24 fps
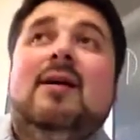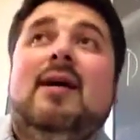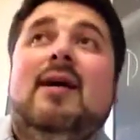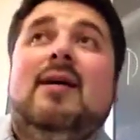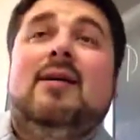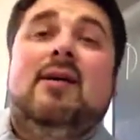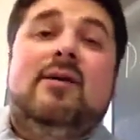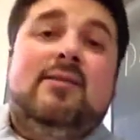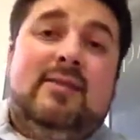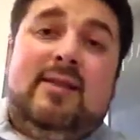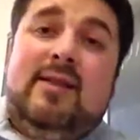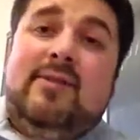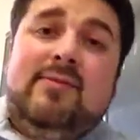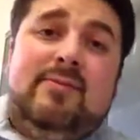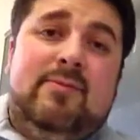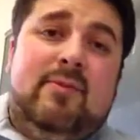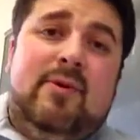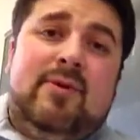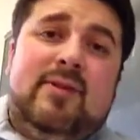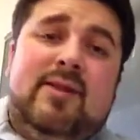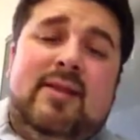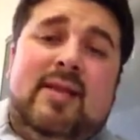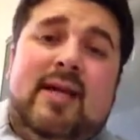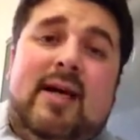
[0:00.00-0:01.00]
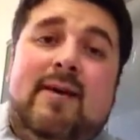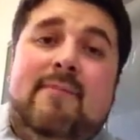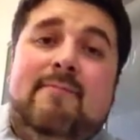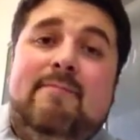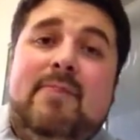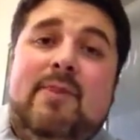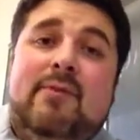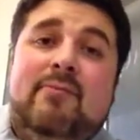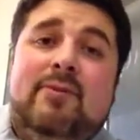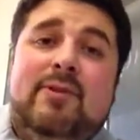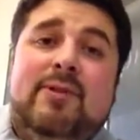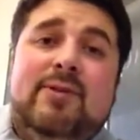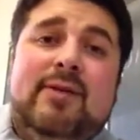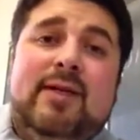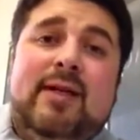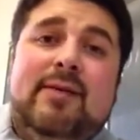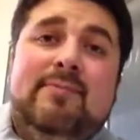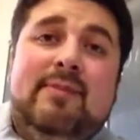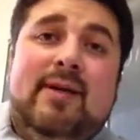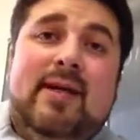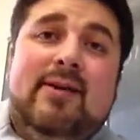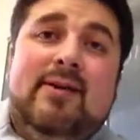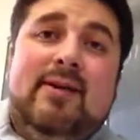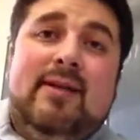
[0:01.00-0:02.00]
And I'll say even more than that. When you
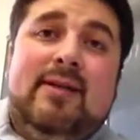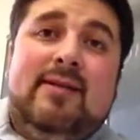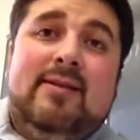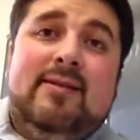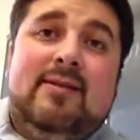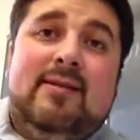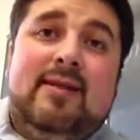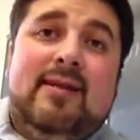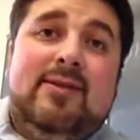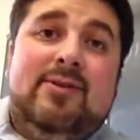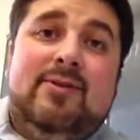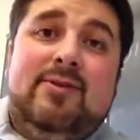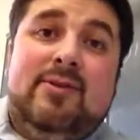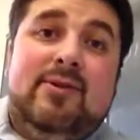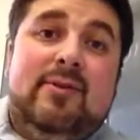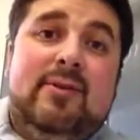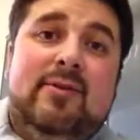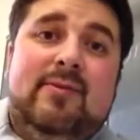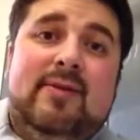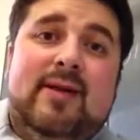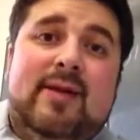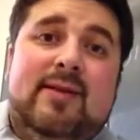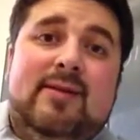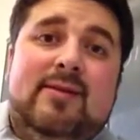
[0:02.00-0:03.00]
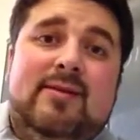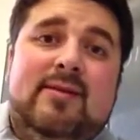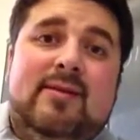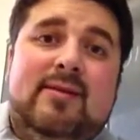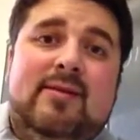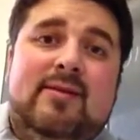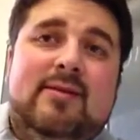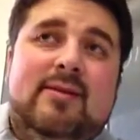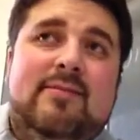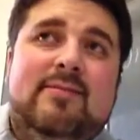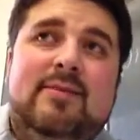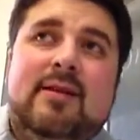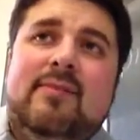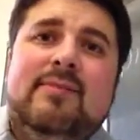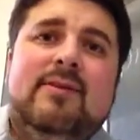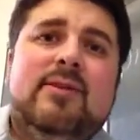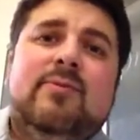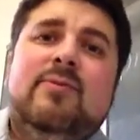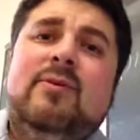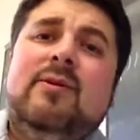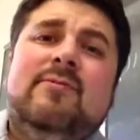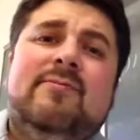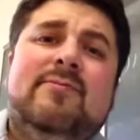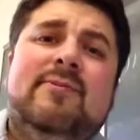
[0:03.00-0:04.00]
get married and you're newlyweds, sometimes
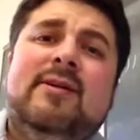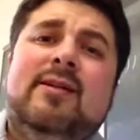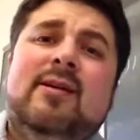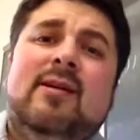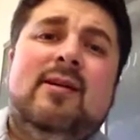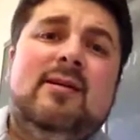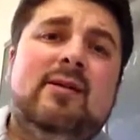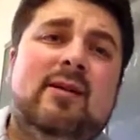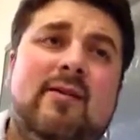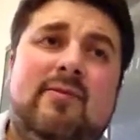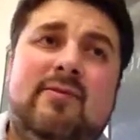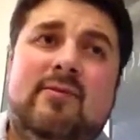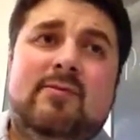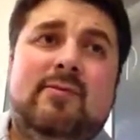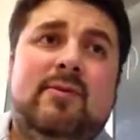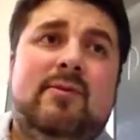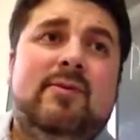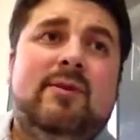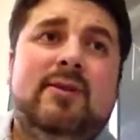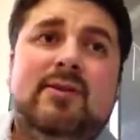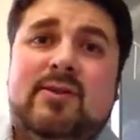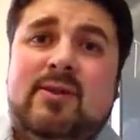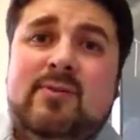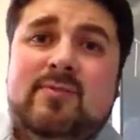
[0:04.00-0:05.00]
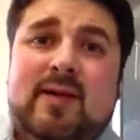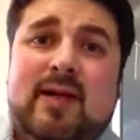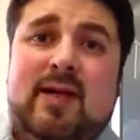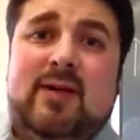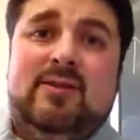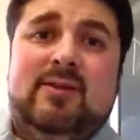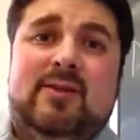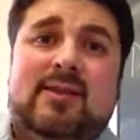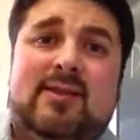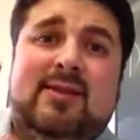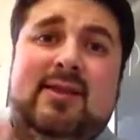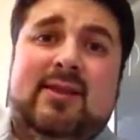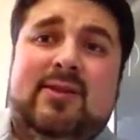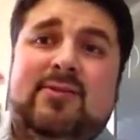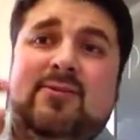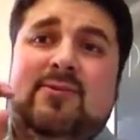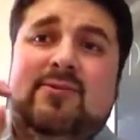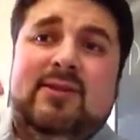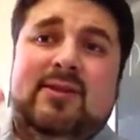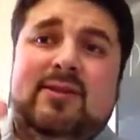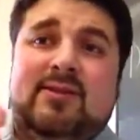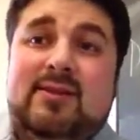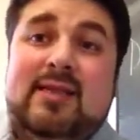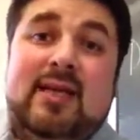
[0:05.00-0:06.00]
you will feel uncomfortable with your spouse until you
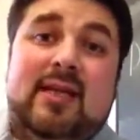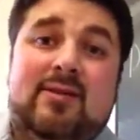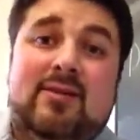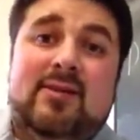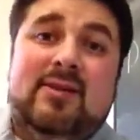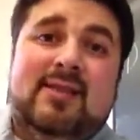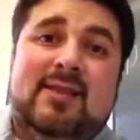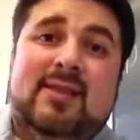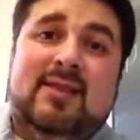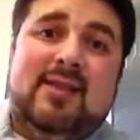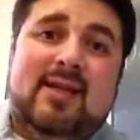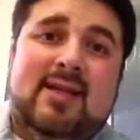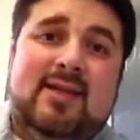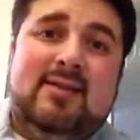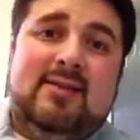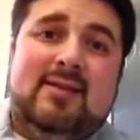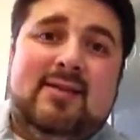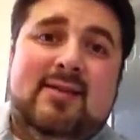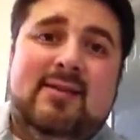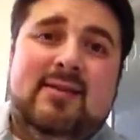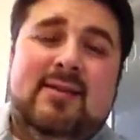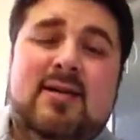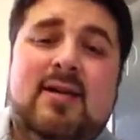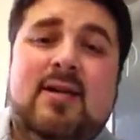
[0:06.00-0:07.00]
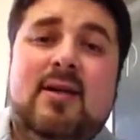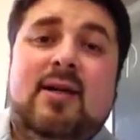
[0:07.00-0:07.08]
feel settled and connected.